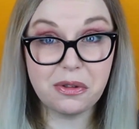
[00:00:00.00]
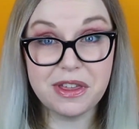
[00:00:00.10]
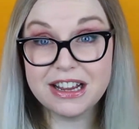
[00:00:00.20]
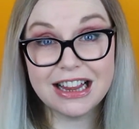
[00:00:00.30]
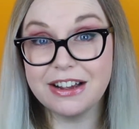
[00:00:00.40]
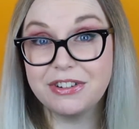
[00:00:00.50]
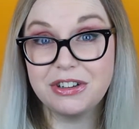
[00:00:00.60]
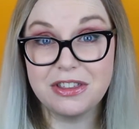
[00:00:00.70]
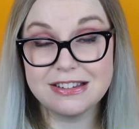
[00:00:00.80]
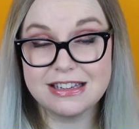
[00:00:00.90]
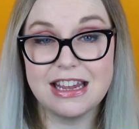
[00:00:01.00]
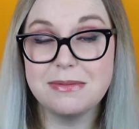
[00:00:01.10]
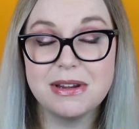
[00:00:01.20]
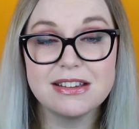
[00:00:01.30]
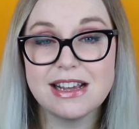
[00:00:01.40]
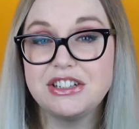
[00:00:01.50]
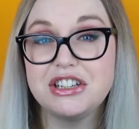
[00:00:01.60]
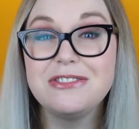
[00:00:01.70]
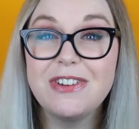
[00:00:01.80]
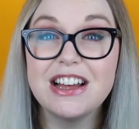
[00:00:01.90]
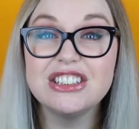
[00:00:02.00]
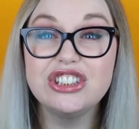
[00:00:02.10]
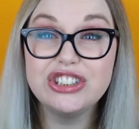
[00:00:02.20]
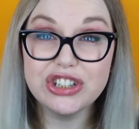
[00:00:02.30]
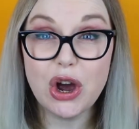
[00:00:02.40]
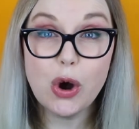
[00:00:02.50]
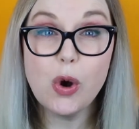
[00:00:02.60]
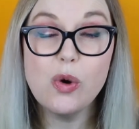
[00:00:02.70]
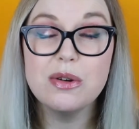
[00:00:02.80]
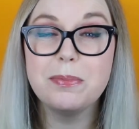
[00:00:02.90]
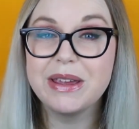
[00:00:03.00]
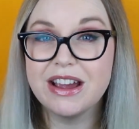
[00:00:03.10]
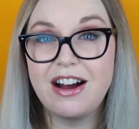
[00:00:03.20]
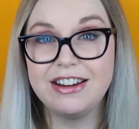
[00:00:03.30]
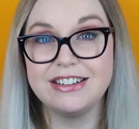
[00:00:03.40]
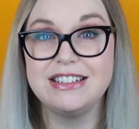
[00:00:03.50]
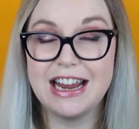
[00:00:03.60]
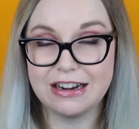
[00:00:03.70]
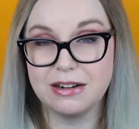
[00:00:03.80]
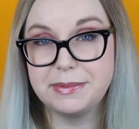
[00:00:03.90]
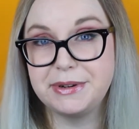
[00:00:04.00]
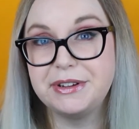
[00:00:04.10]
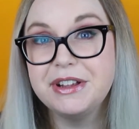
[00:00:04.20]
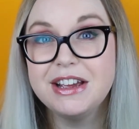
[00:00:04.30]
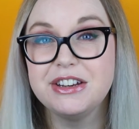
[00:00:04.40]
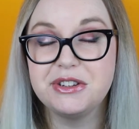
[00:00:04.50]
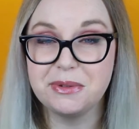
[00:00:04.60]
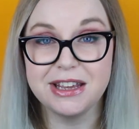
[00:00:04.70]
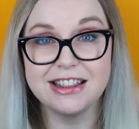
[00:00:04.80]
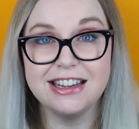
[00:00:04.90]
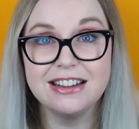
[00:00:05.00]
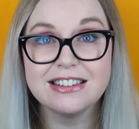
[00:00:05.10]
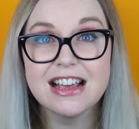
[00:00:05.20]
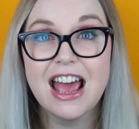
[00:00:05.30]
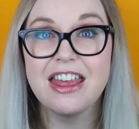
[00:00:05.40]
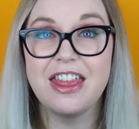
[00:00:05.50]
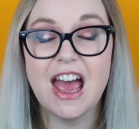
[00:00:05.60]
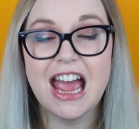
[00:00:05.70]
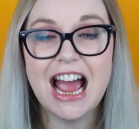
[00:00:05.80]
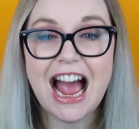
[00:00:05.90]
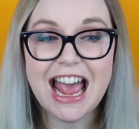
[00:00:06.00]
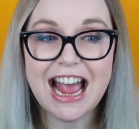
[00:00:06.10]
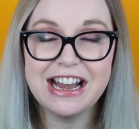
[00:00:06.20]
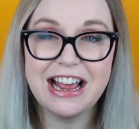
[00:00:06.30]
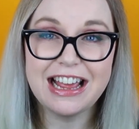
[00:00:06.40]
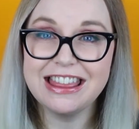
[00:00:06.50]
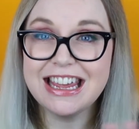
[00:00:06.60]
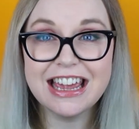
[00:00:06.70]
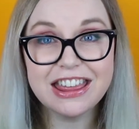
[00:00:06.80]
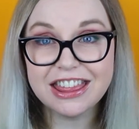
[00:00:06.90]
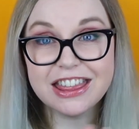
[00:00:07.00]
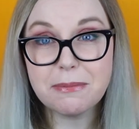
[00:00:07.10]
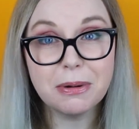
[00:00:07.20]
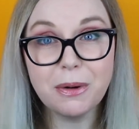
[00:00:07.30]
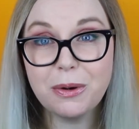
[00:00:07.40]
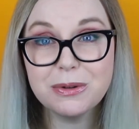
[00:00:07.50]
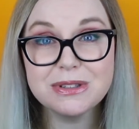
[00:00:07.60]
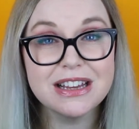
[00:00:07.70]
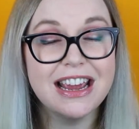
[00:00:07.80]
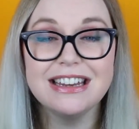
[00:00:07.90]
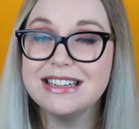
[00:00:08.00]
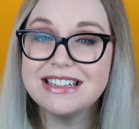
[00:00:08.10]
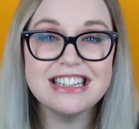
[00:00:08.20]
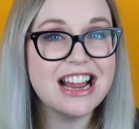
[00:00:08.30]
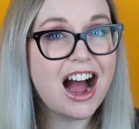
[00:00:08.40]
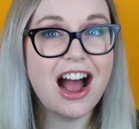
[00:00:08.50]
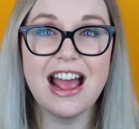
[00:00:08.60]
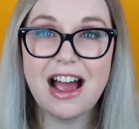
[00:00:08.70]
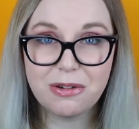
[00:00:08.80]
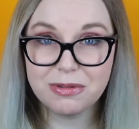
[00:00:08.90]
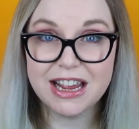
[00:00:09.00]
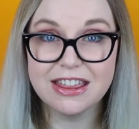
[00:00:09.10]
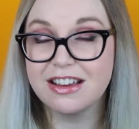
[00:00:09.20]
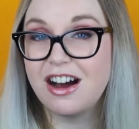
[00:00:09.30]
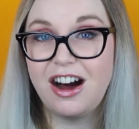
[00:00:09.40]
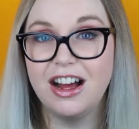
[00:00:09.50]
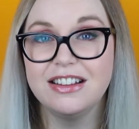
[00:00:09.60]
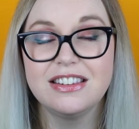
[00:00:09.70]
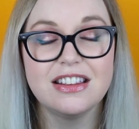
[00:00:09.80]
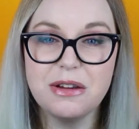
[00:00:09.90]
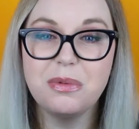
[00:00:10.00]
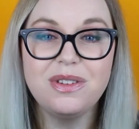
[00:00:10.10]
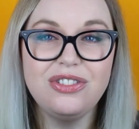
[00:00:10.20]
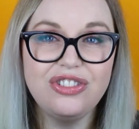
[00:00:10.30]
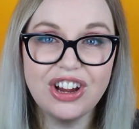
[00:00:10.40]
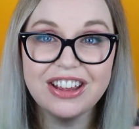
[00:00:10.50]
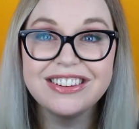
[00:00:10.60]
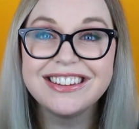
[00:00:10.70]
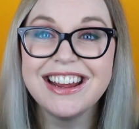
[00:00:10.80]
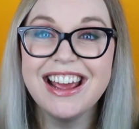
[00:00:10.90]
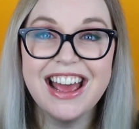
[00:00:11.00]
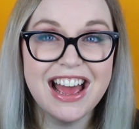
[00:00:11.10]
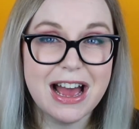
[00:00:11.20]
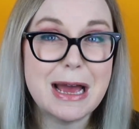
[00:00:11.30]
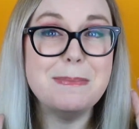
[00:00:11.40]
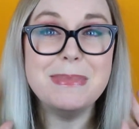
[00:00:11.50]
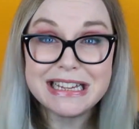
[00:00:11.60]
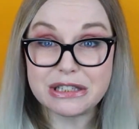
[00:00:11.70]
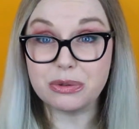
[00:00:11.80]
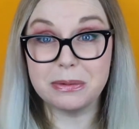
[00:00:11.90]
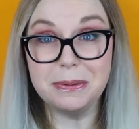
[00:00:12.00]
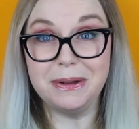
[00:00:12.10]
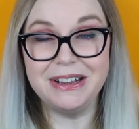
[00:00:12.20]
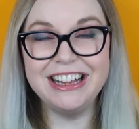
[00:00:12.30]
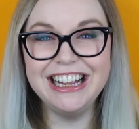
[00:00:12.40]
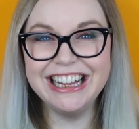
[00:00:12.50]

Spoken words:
don't think I'll ever do this again because I just felt so beyond terrible doing this that I think the pros did not outweigh the cons. It was just miserable. And